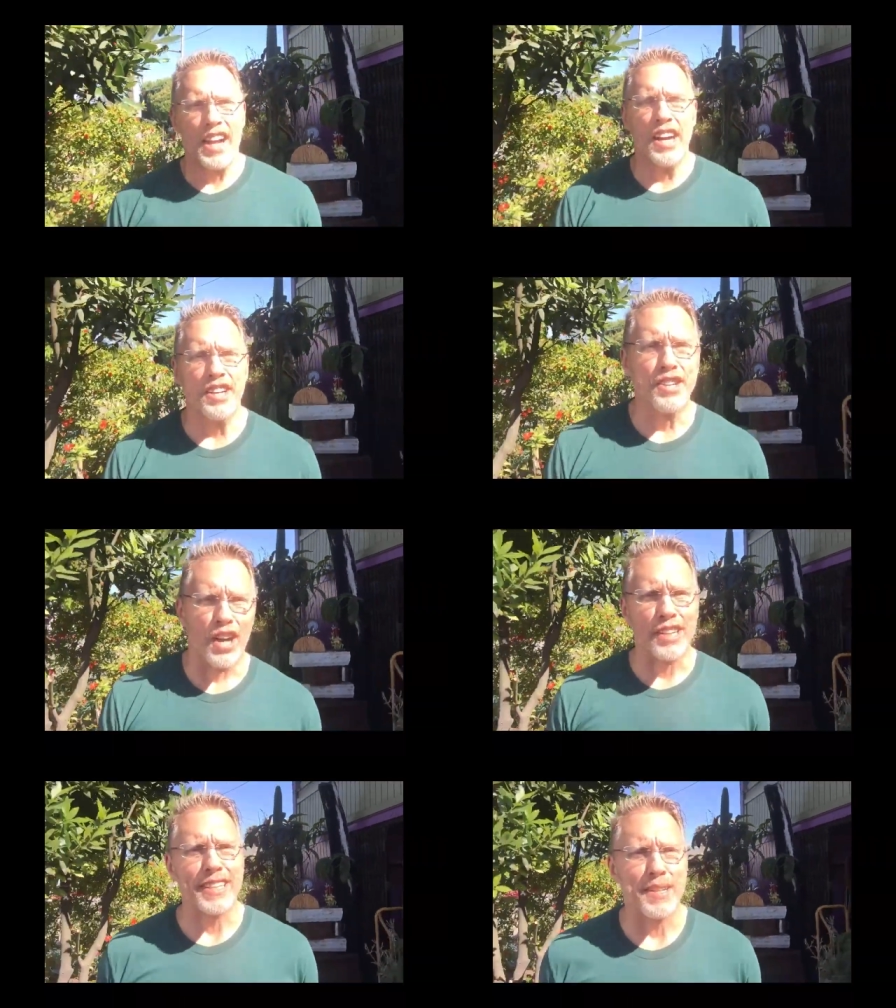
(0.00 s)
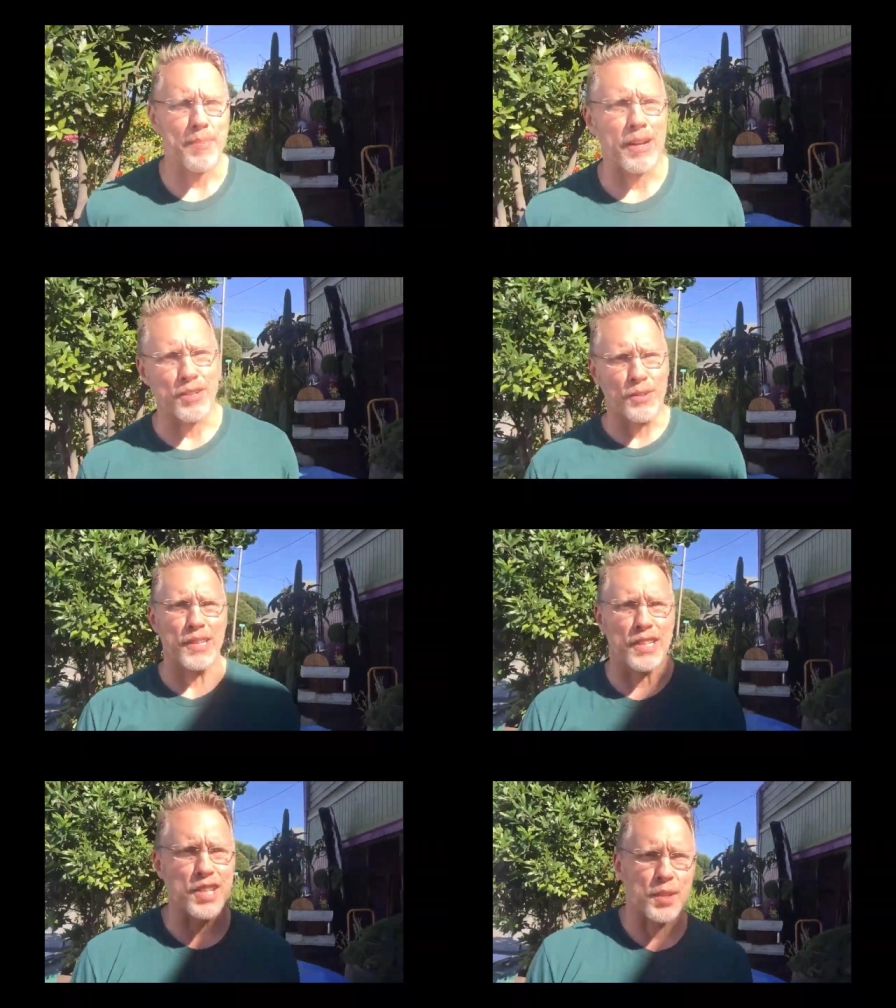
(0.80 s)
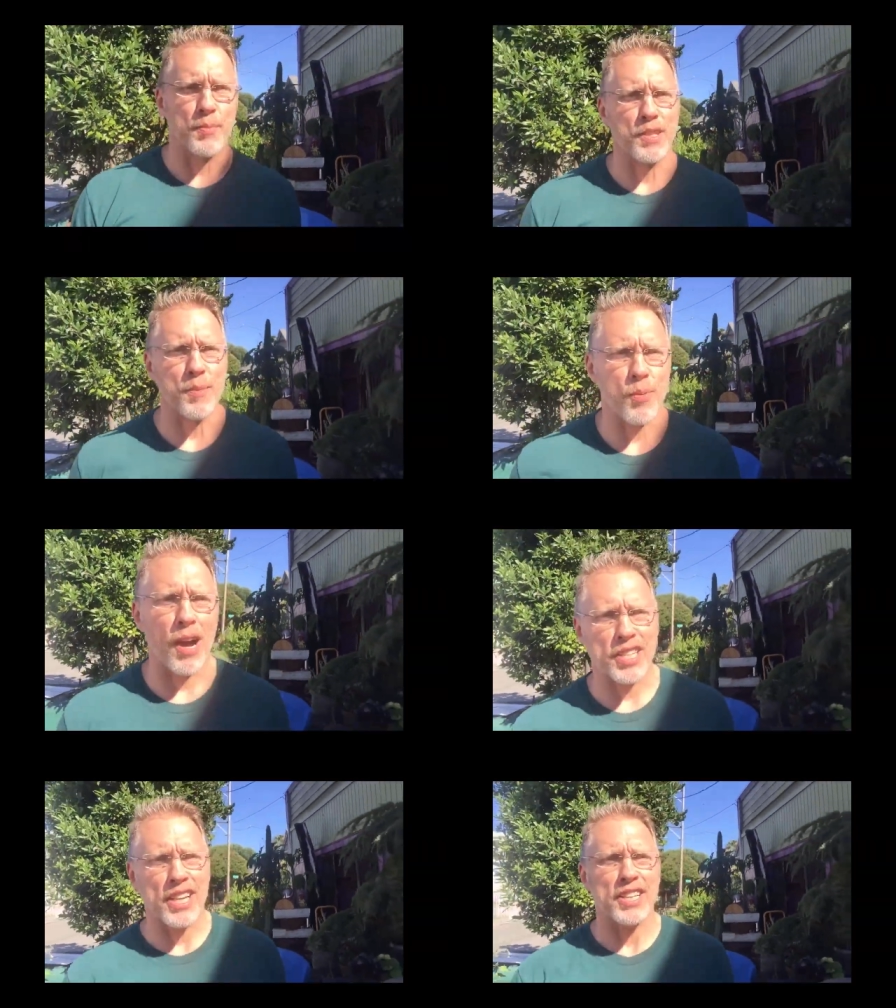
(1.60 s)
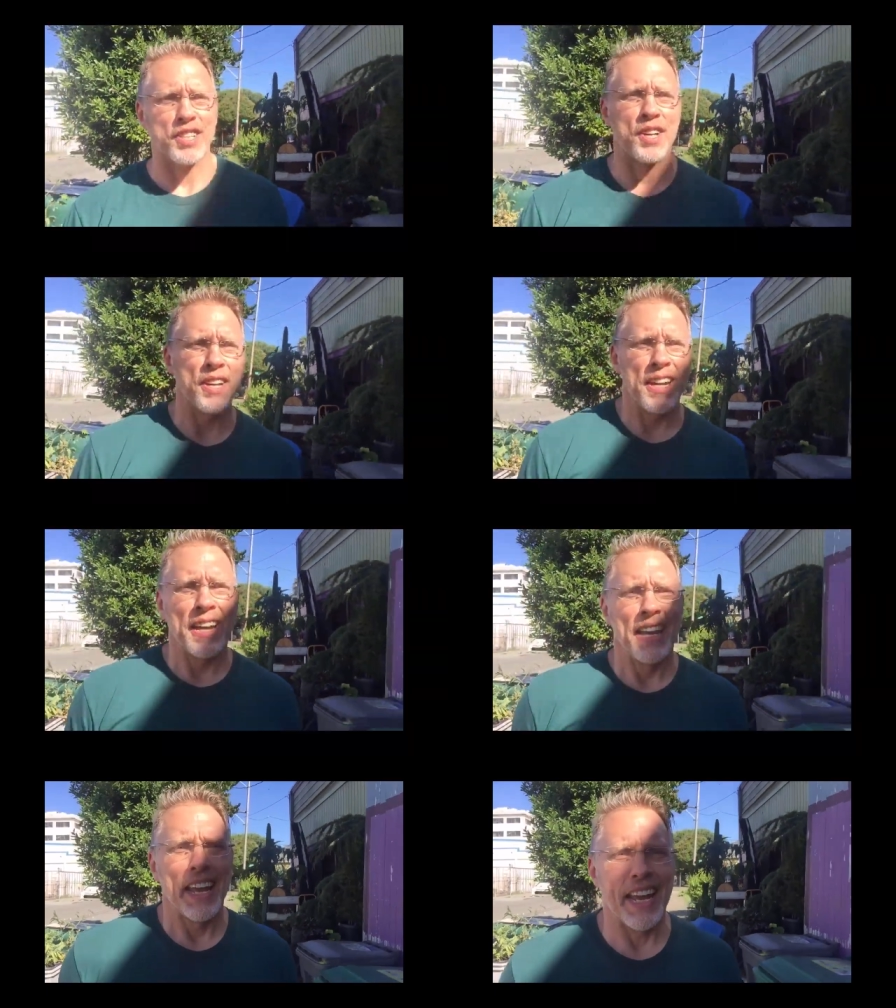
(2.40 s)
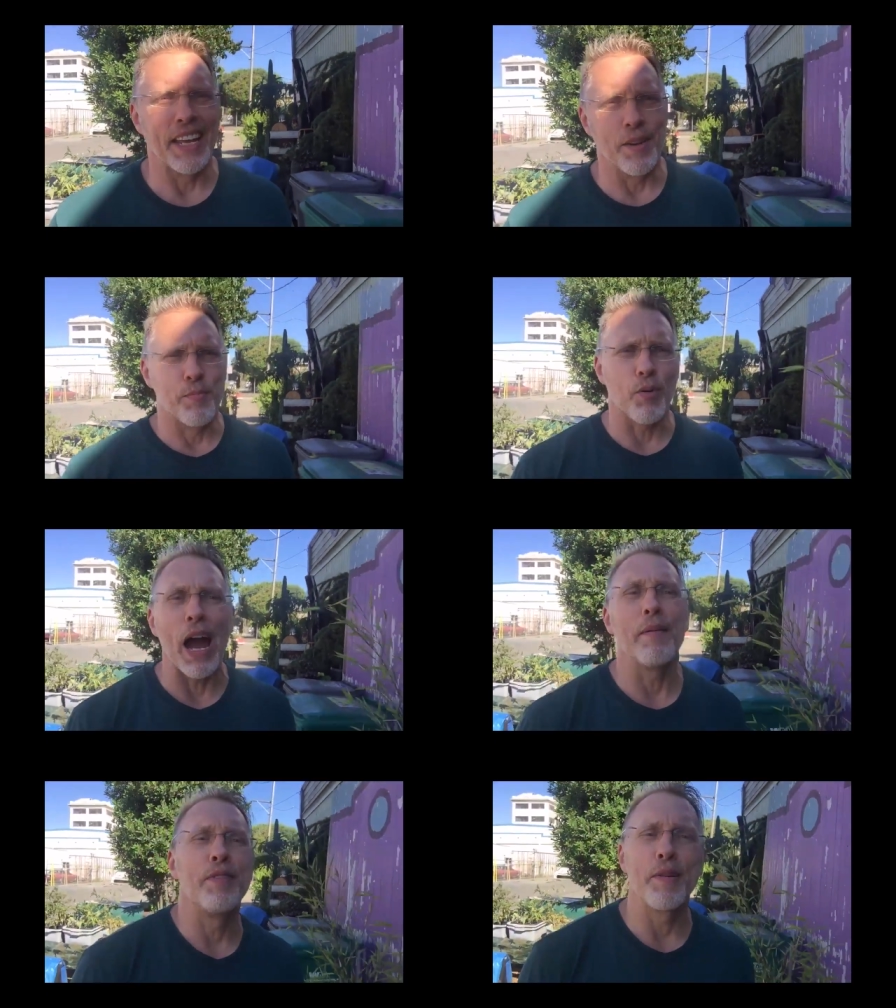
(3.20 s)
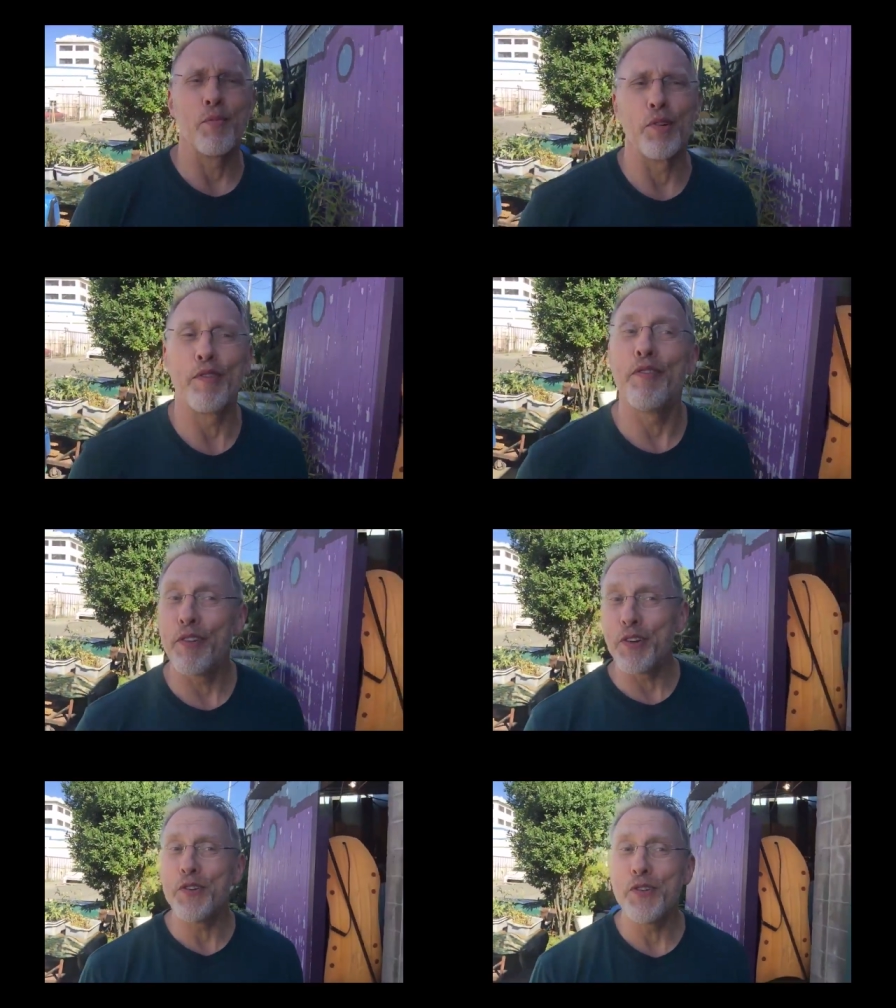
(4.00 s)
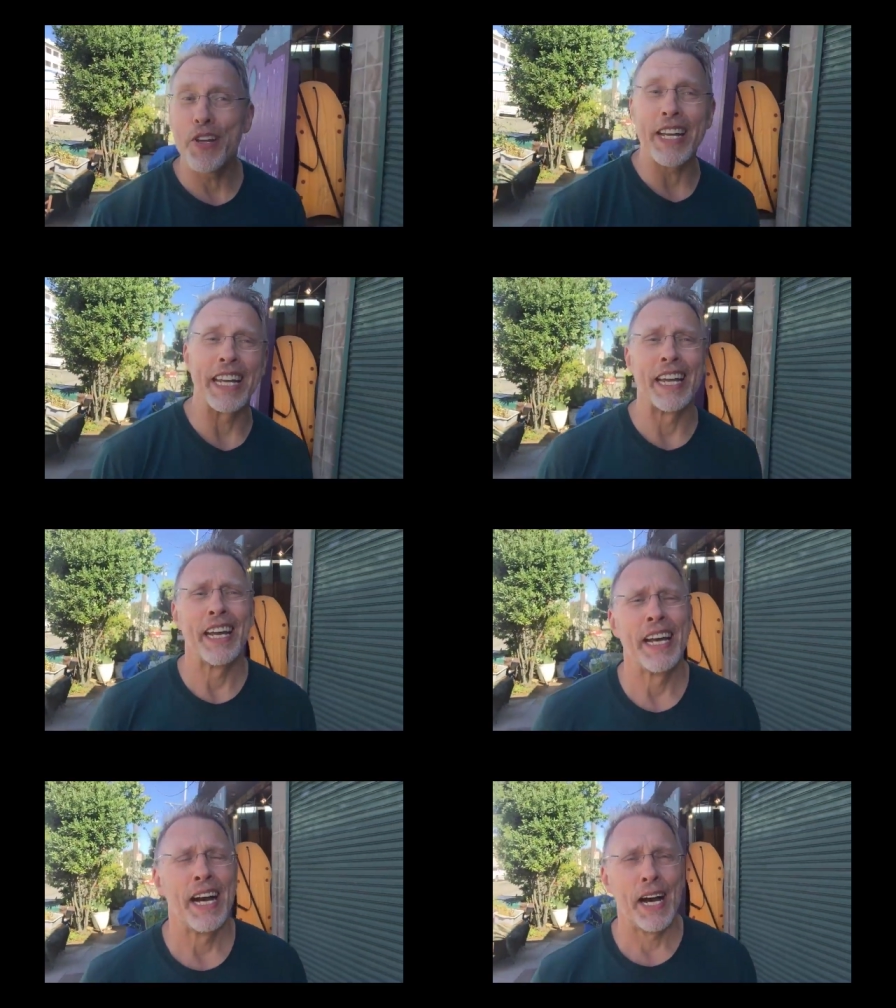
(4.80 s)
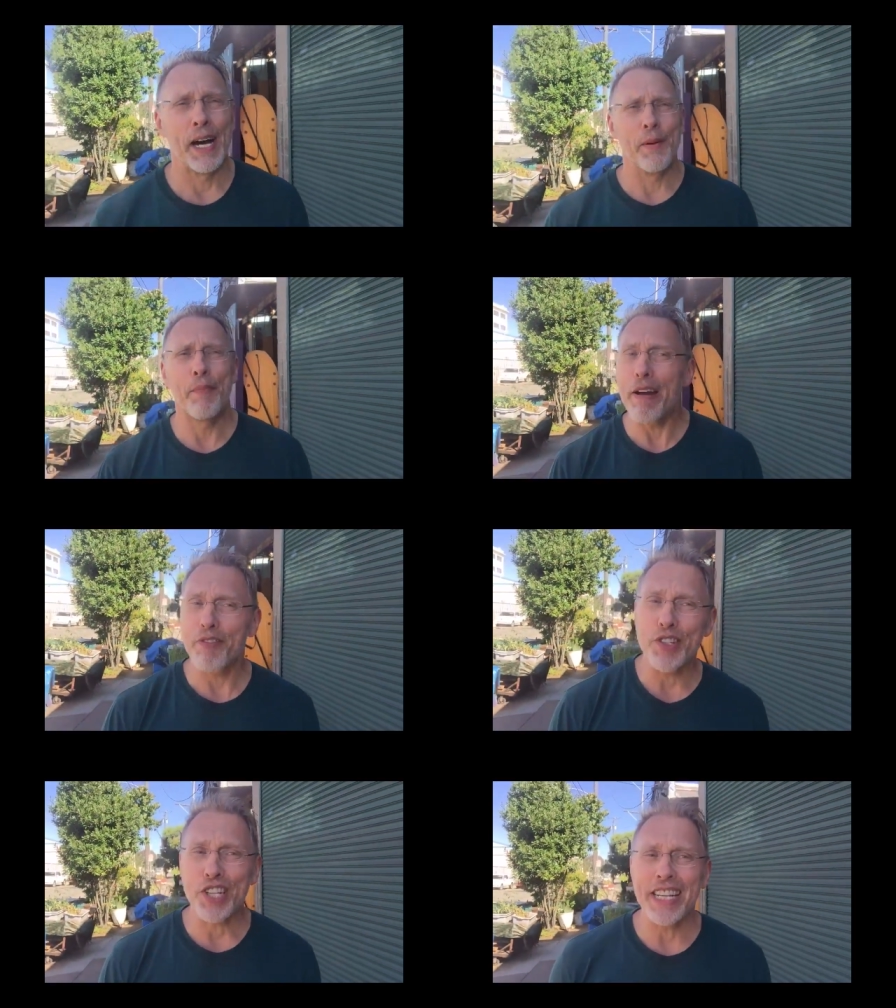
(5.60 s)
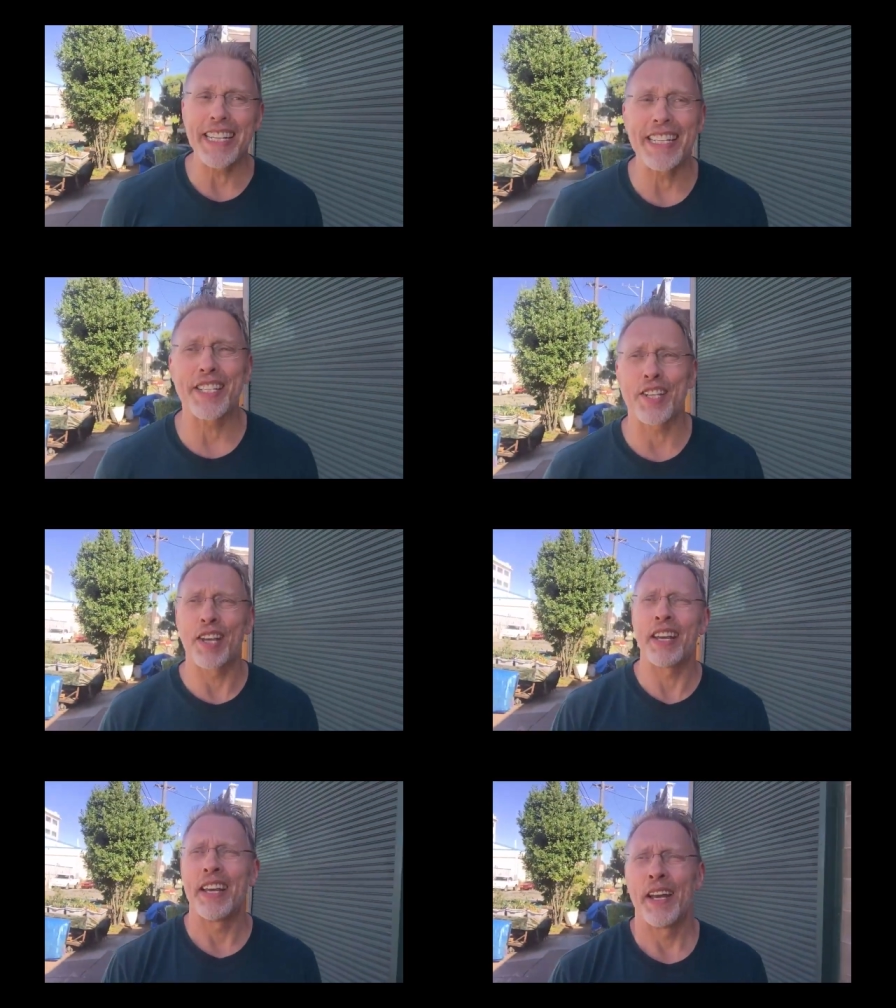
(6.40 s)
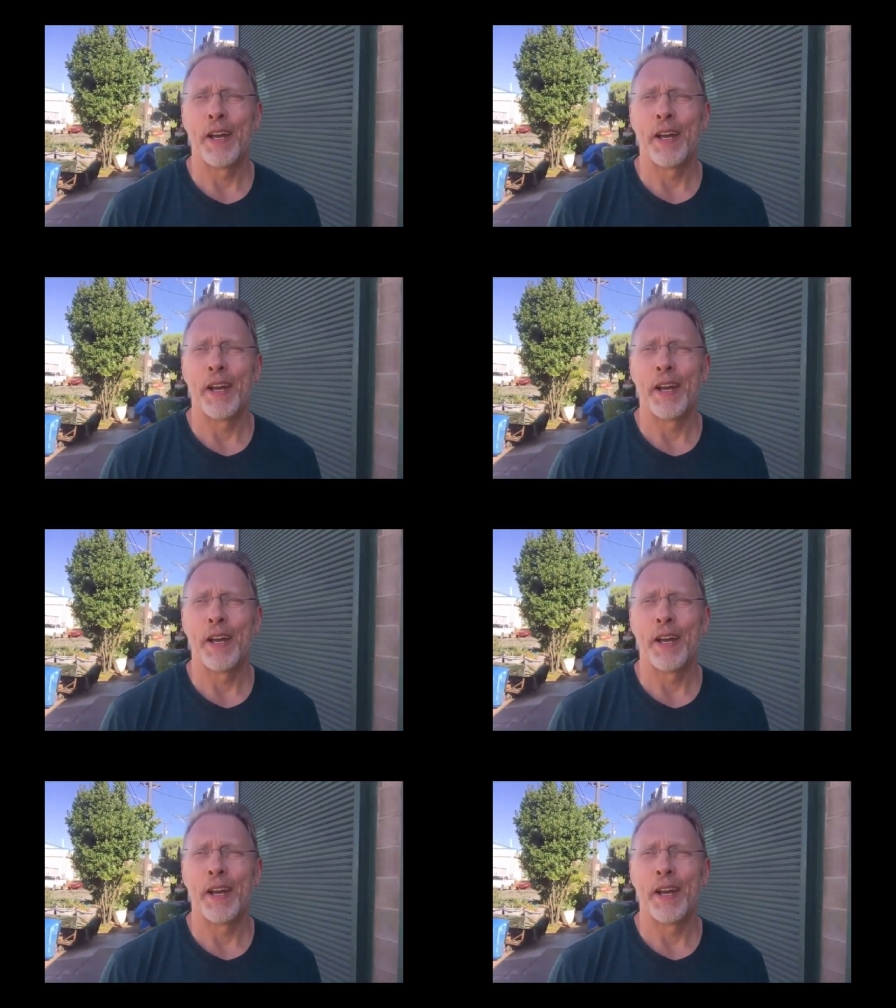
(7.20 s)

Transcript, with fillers: and undaunted about doing the submission process and bribe them with food, uh, beverages,